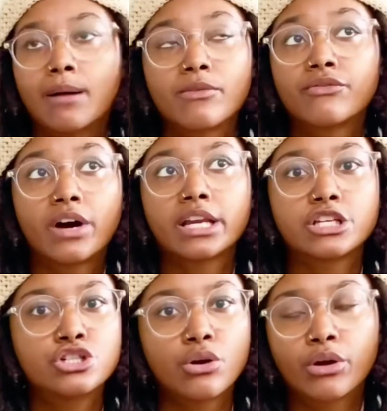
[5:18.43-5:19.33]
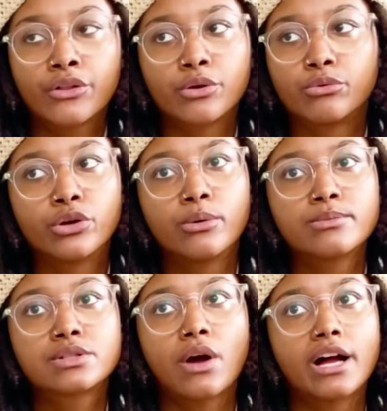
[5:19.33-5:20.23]
the funniest joke in the room,
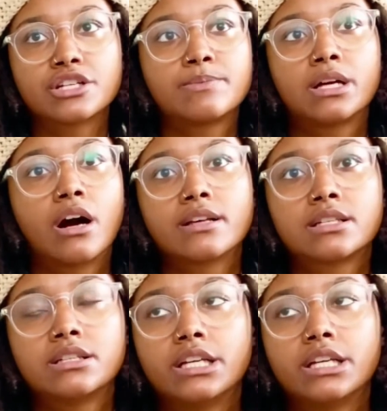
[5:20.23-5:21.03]
so I just be constantly